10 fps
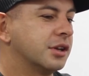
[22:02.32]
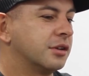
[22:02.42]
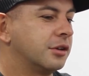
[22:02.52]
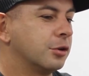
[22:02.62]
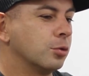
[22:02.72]

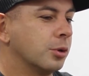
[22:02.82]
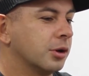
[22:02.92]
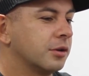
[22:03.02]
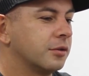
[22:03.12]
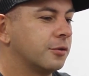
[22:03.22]
in
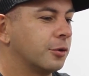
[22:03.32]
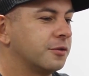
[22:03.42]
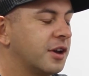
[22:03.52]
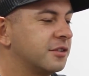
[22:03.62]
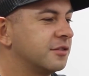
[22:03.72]
Cuba for
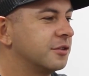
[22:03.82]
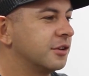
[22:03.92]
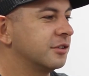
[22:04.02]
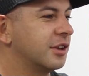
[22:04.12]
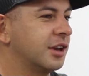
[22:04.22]
Fast and
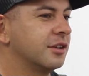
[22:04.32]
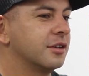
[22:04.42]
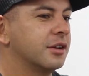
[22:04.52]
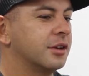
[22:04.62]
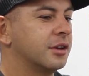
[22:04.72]
Furious 8,
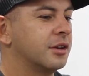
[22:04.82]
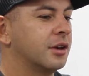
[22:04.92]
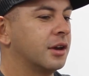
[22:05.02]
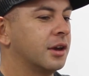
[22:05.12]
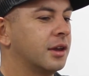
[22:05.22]
and
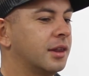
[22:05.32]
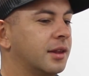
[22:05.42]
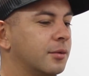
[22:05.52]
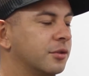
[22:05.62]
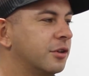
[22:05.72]

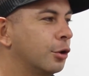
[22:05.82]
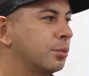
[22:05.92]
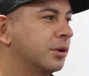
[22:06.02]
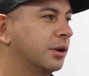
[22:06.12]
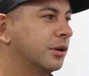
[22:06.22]
was
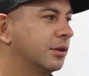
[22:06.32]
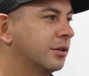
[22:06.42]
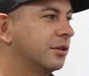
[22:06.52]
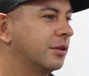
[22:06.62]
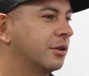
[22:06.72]
helping
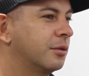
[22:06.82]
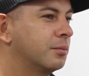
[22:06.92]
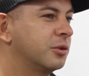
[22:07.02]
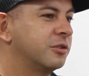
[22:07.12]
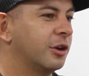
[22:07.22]

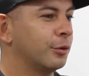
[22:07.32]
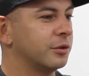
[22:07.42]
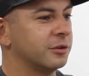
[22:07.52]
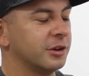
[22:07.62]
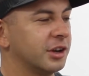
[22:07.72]
Michelle
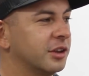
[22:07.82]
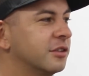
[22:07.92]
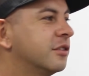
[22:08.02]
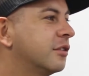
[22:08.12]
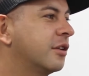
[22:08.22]

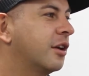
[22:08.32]
Rodriguez,